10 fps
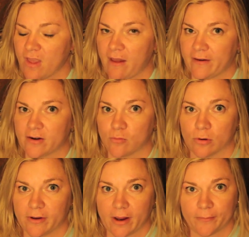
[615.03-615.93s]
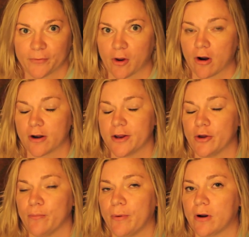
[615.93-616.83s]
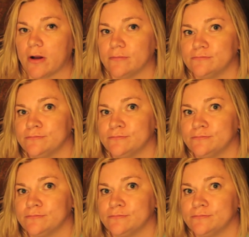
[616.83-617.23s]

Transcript: And I really up the cardio part.